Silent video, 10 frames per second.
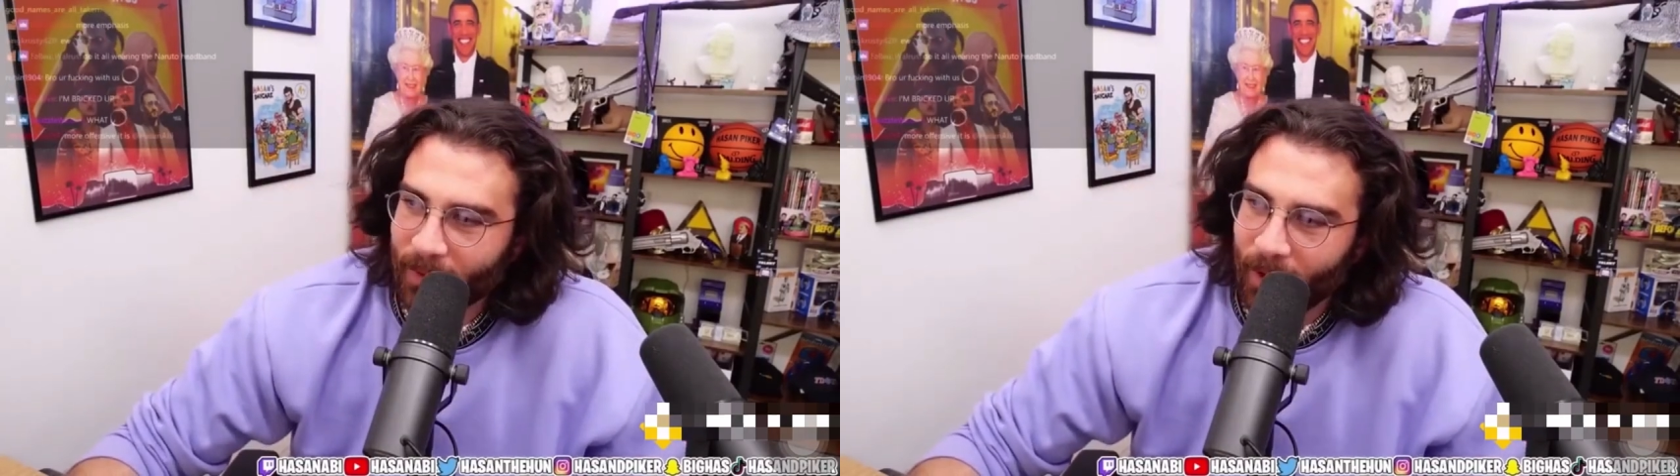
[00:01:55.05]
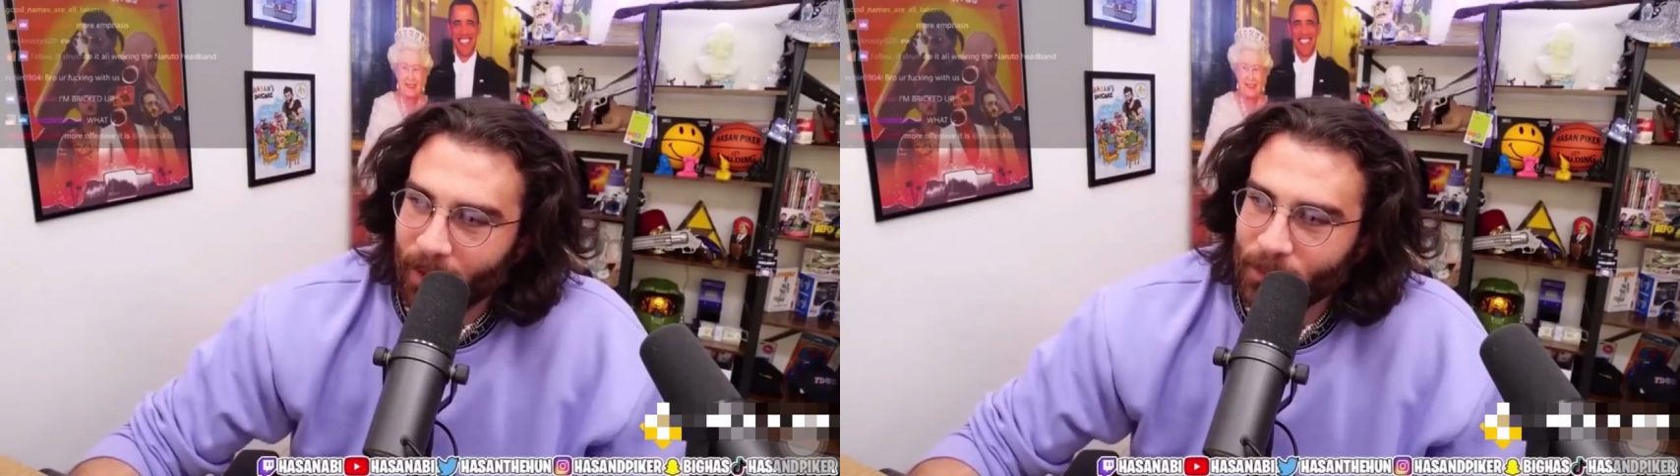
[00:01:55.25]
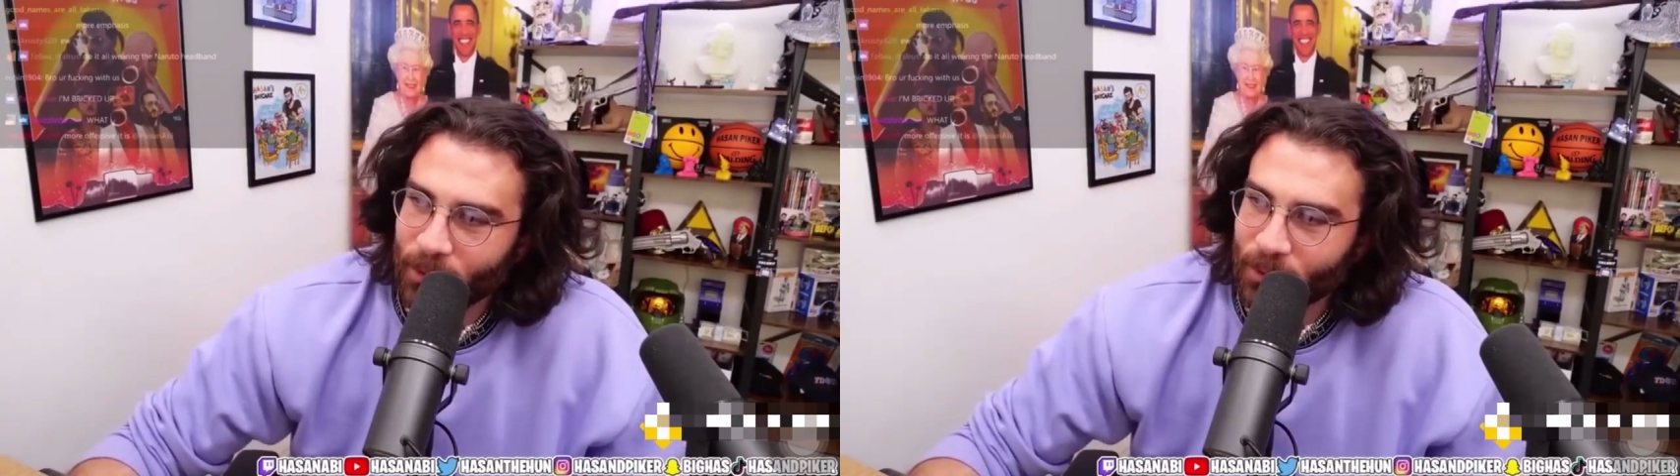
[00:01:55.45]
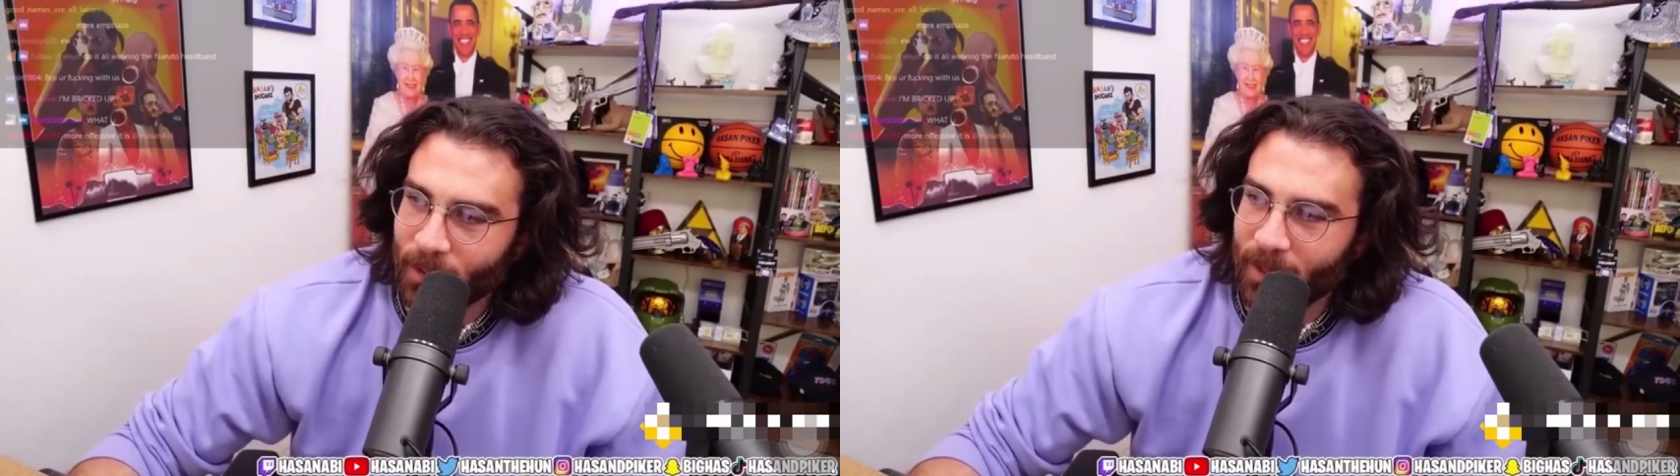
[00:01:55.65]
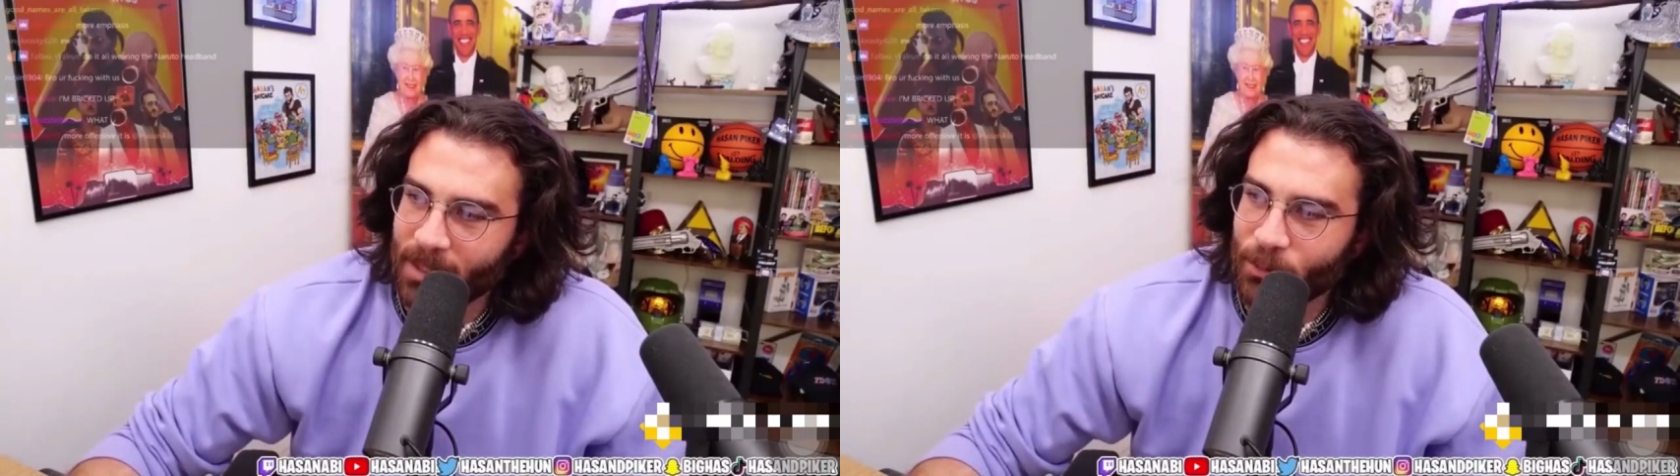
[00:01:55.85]
Abi
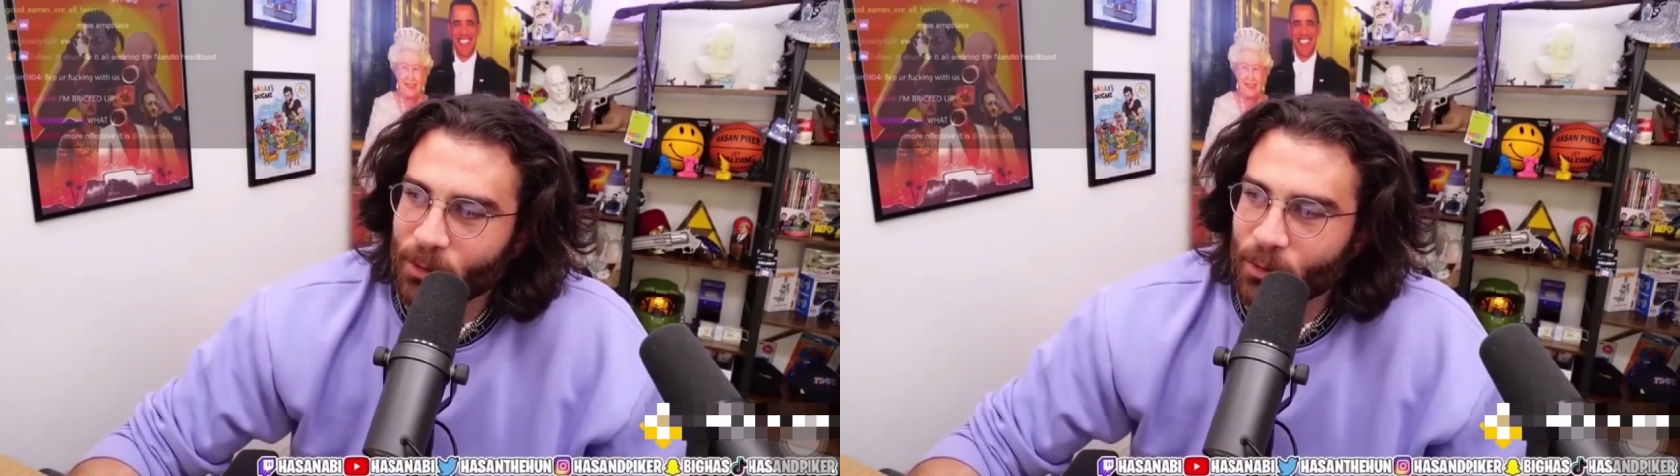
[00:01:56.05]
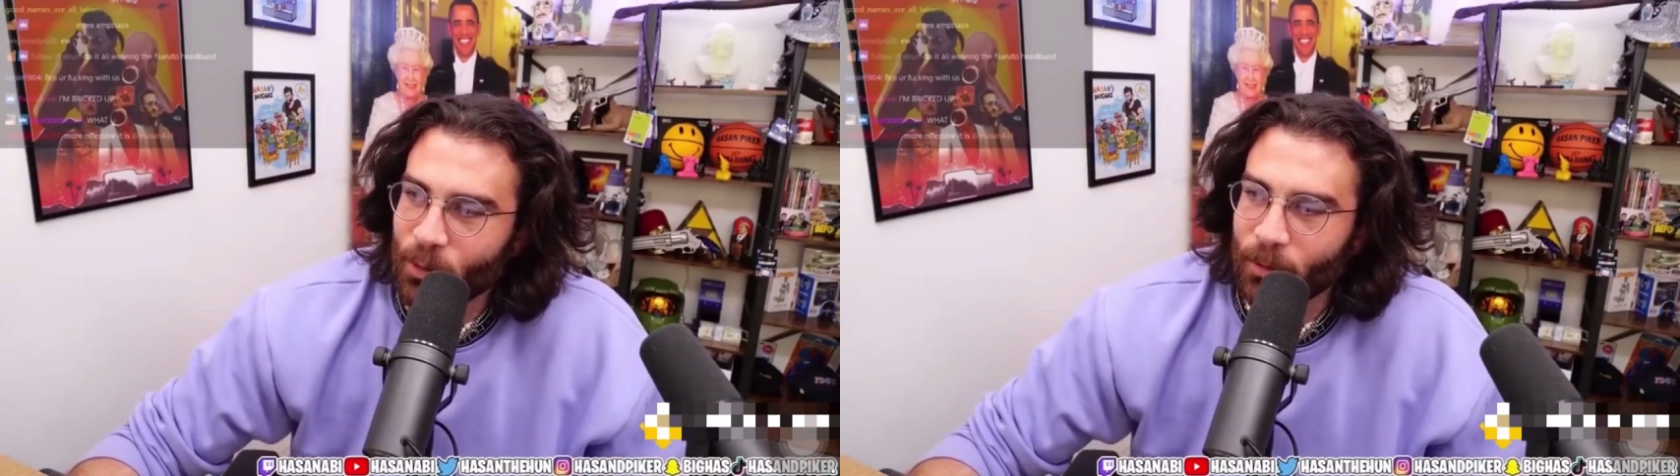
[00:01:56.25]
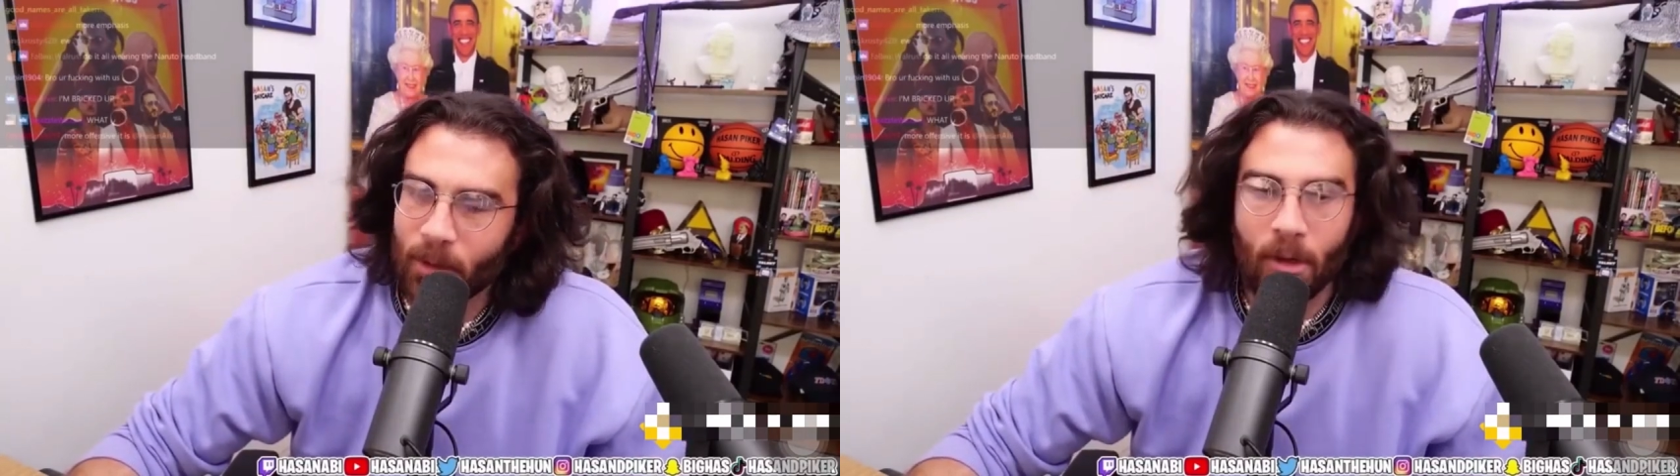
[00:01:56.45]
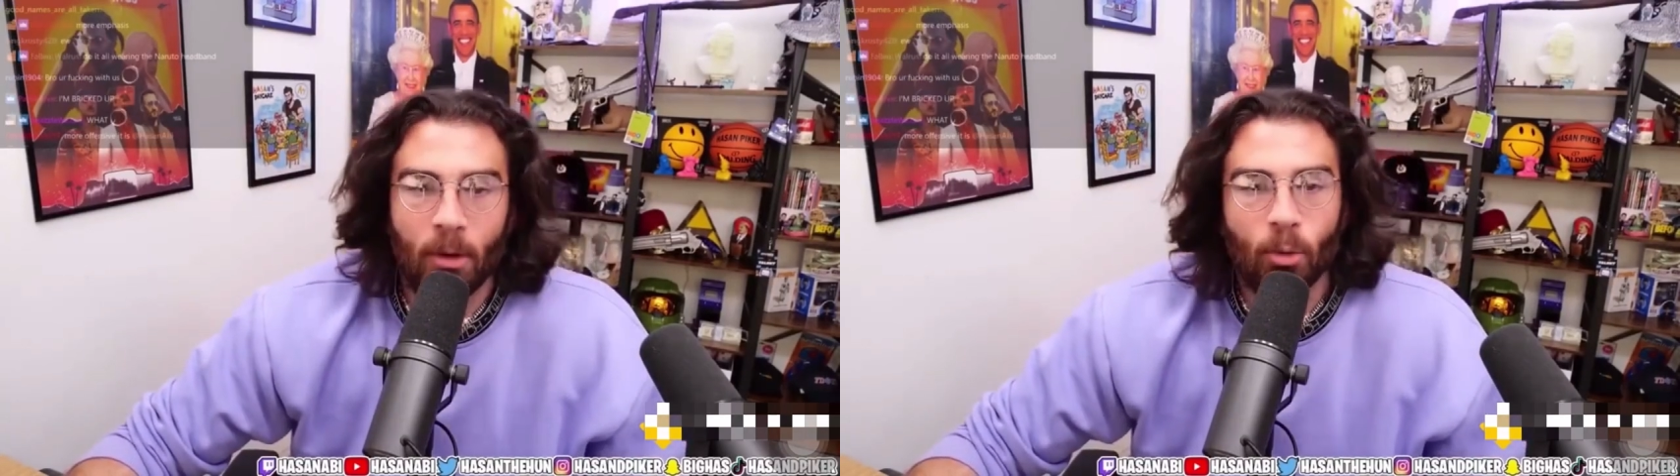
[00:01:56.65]
çalışman lazım olmadı.